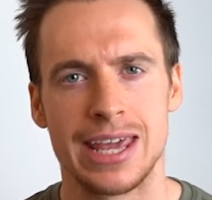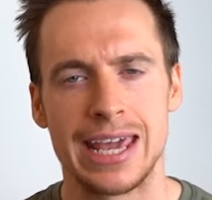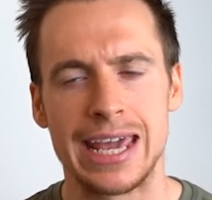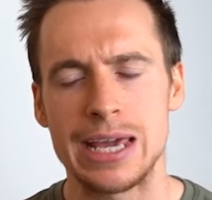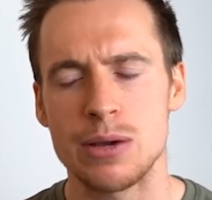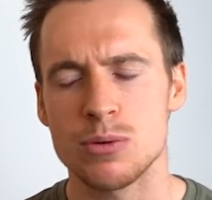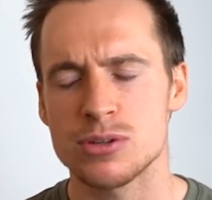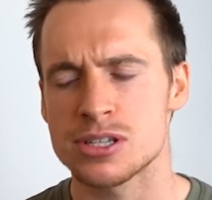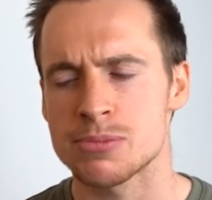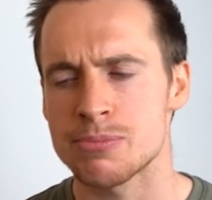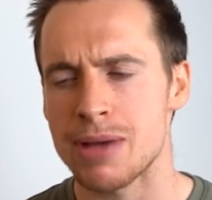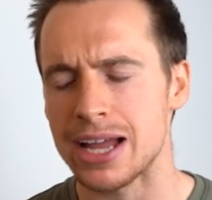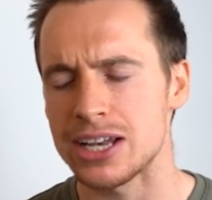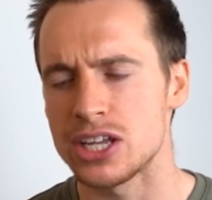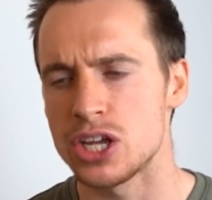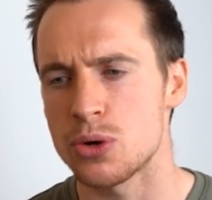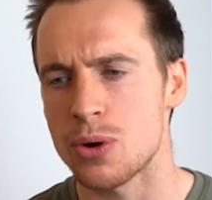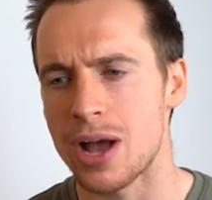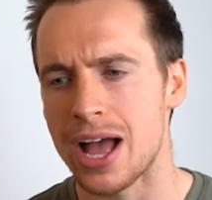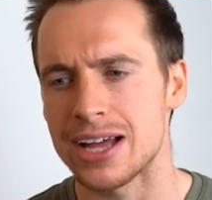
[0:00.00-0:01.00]
He was a man
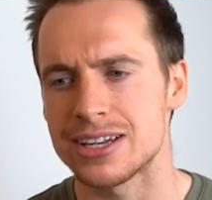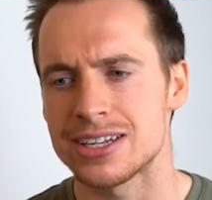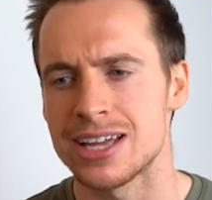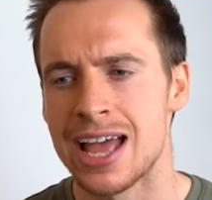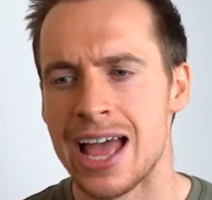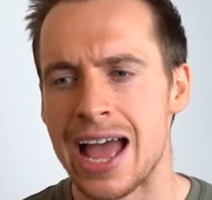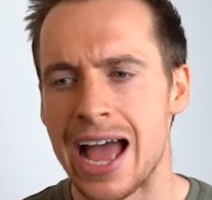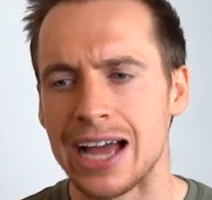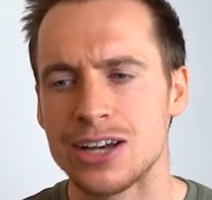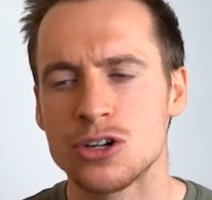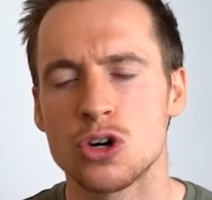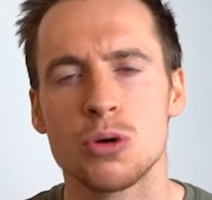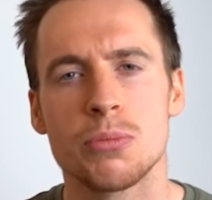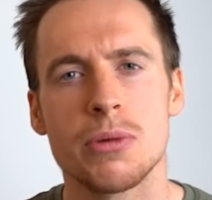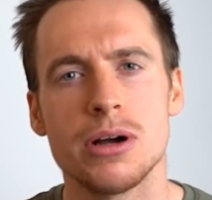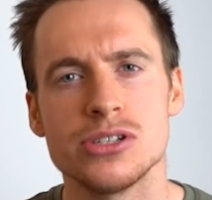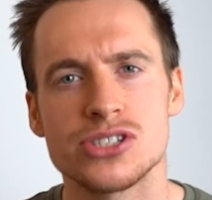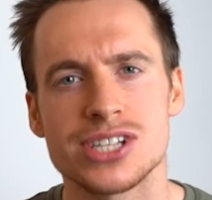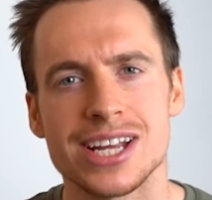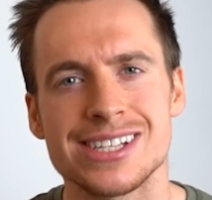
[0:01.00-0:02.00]
who had an
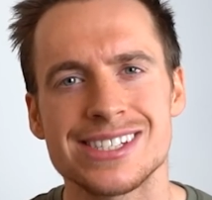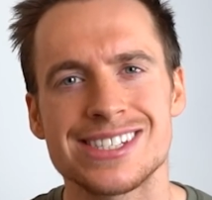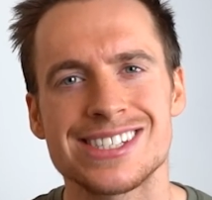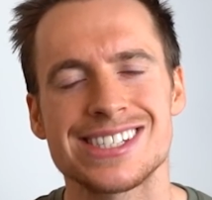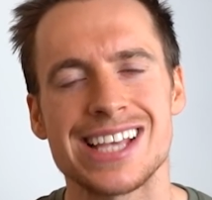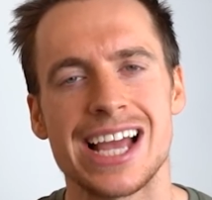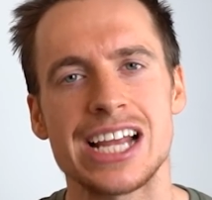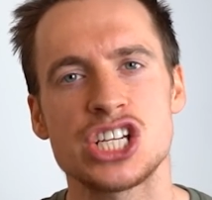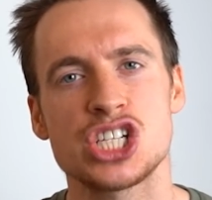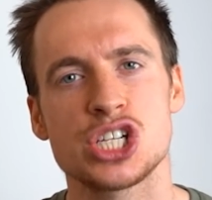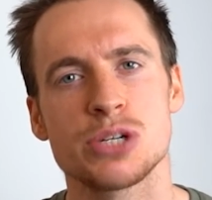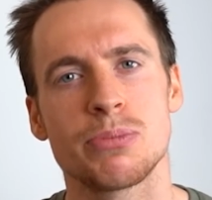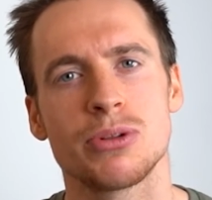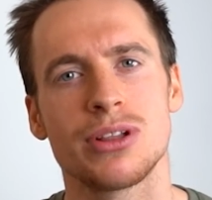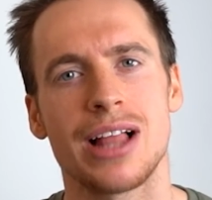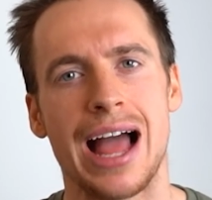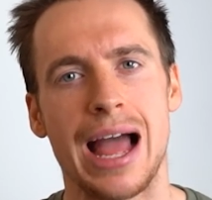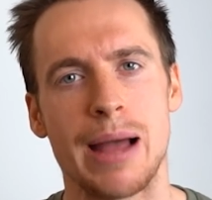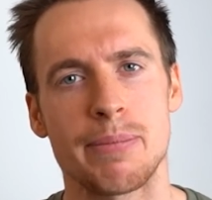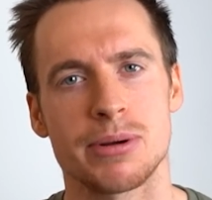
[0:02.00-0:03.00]
almost insatiable
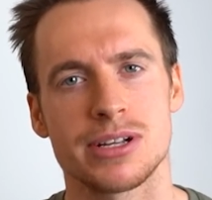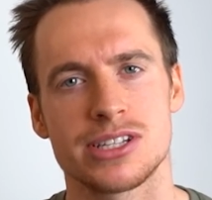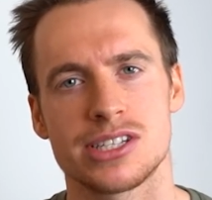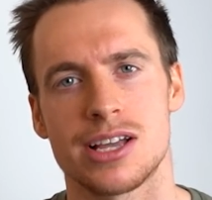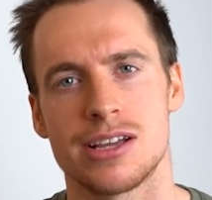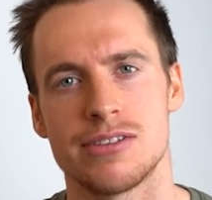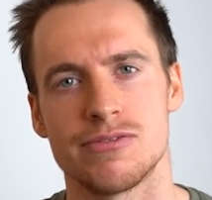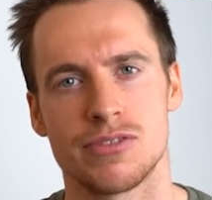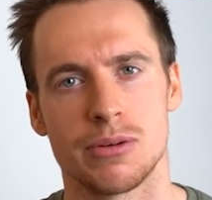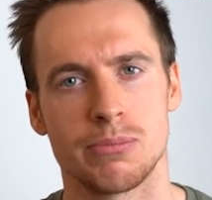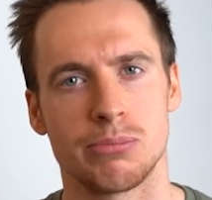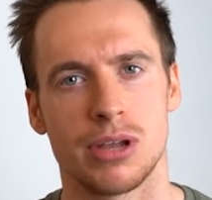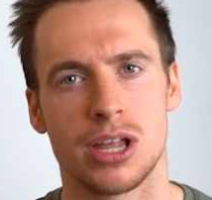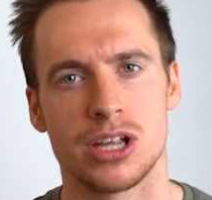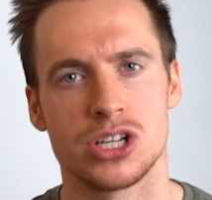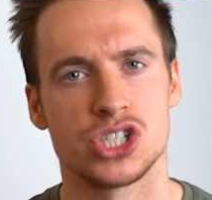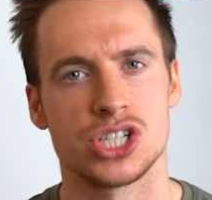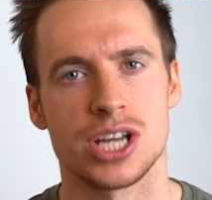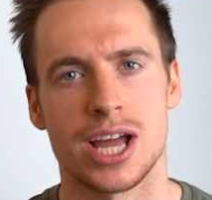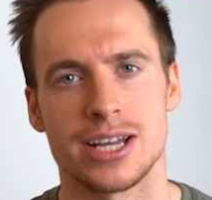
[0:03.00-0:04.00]
appetite for
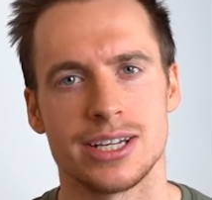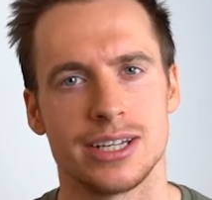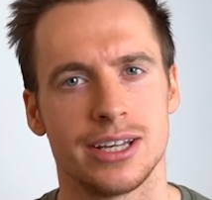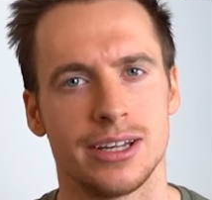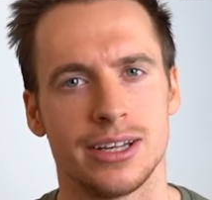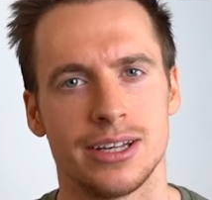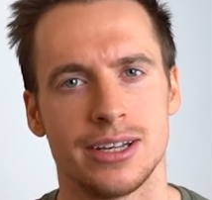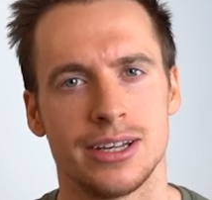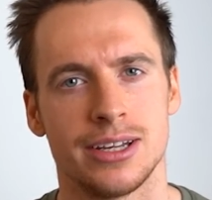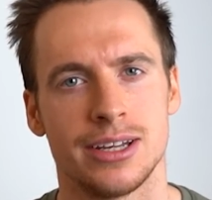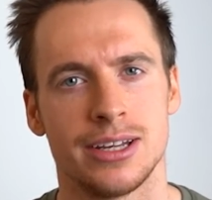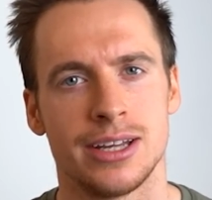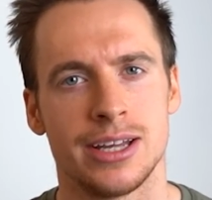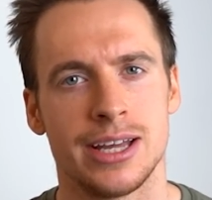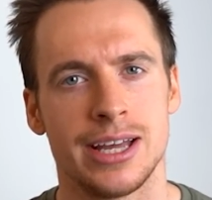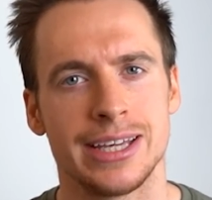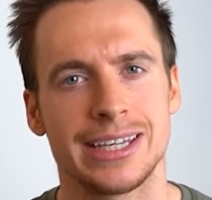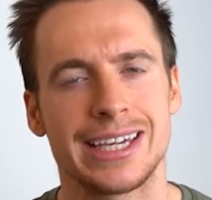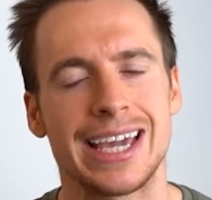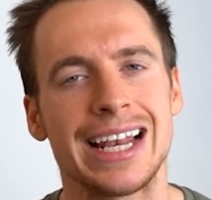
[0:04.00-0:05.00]
bloodshed,
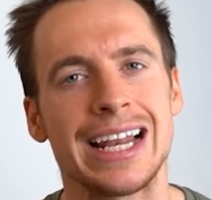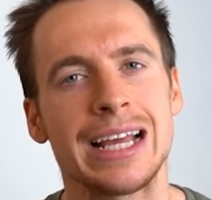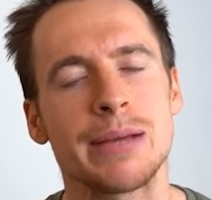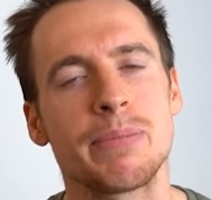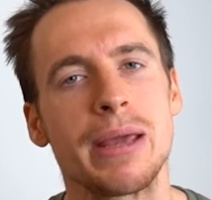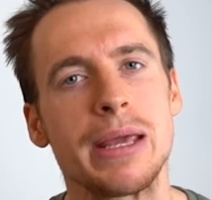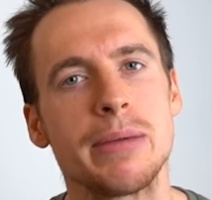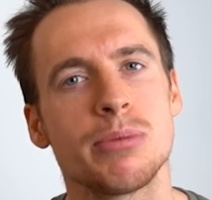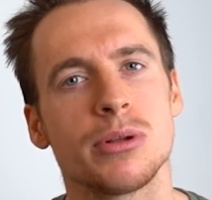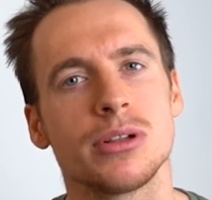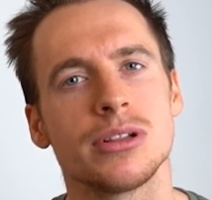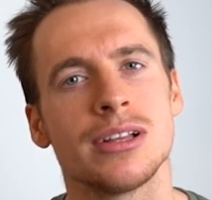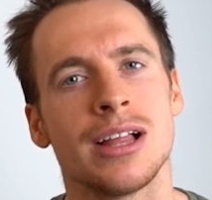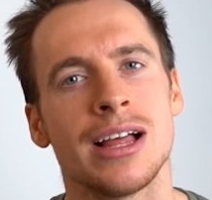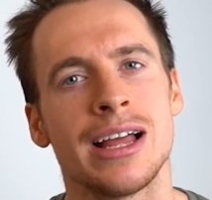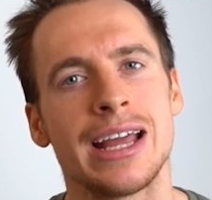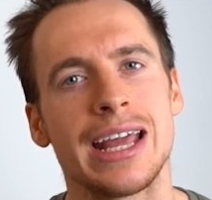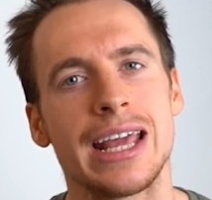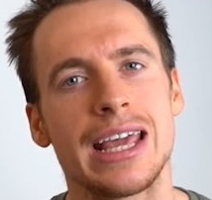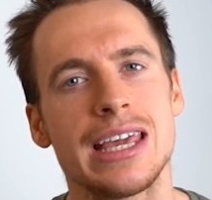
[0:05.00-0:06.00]
killing people
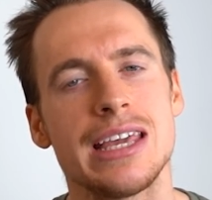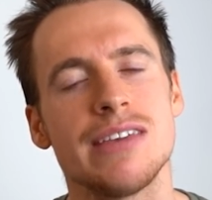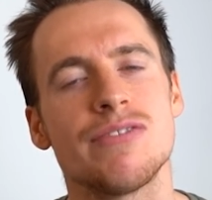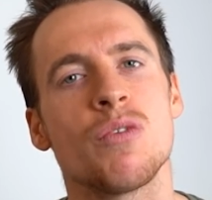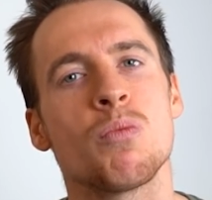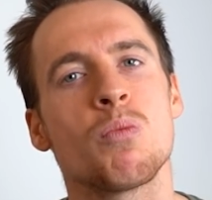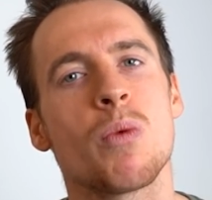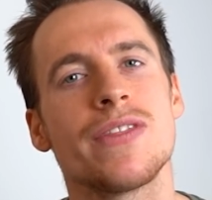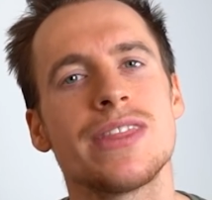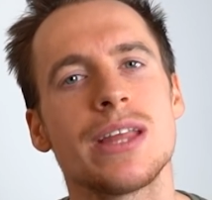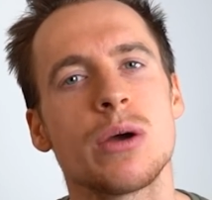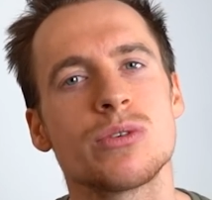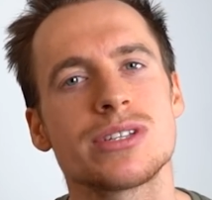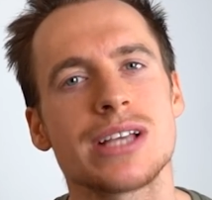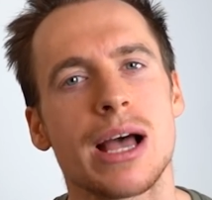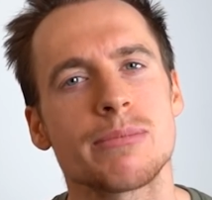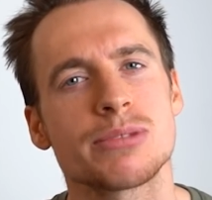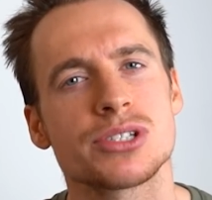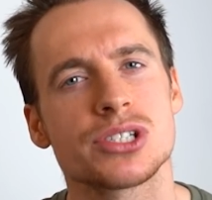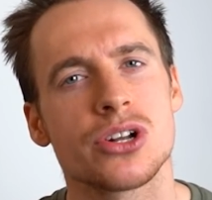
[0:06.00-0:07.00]
even when there was
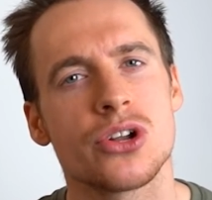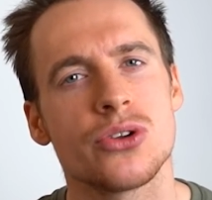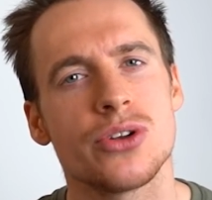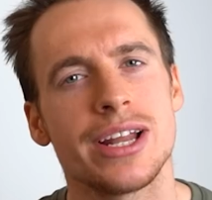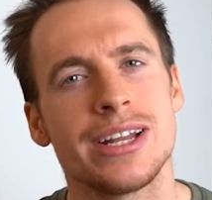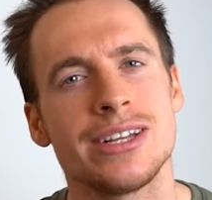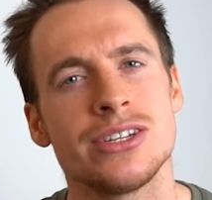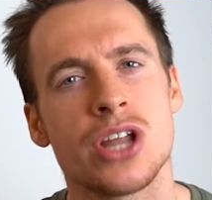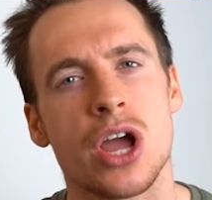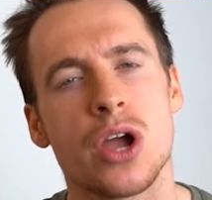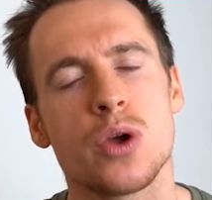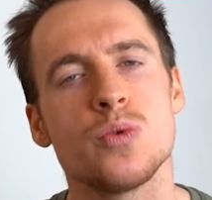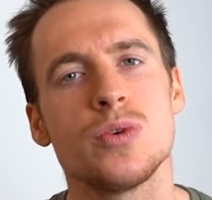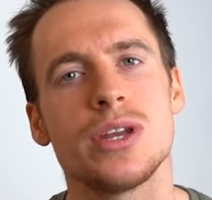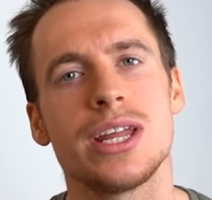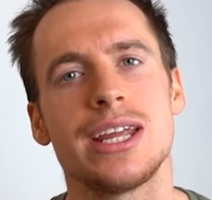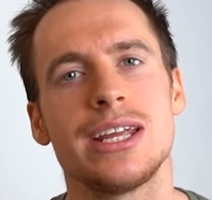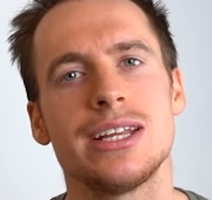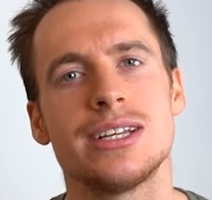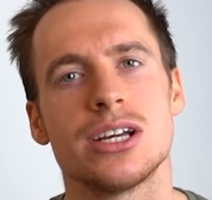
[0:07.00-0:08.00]
absolutely no
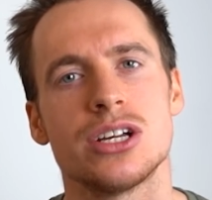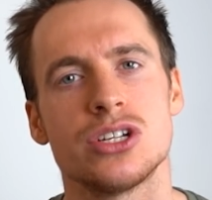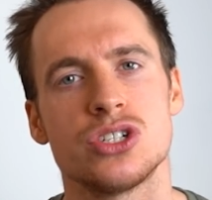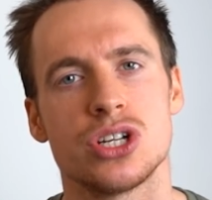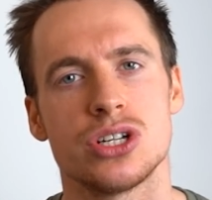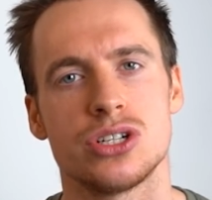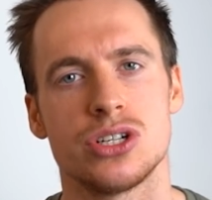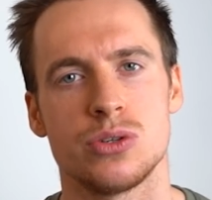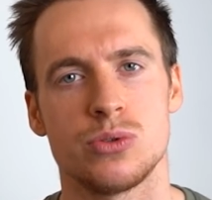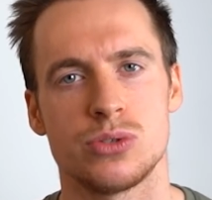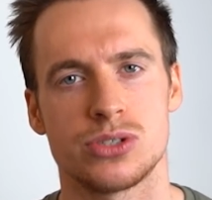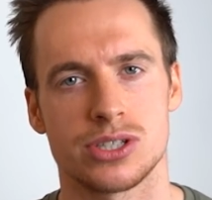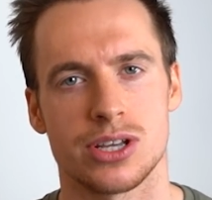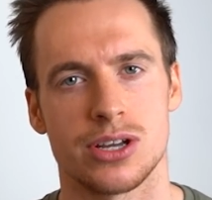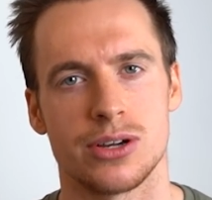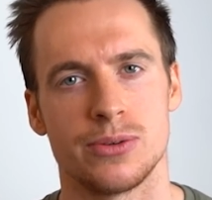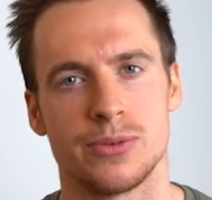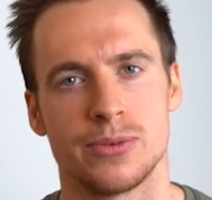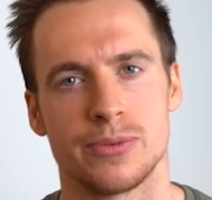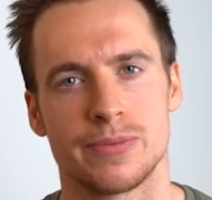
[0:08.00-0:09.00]
need to do so.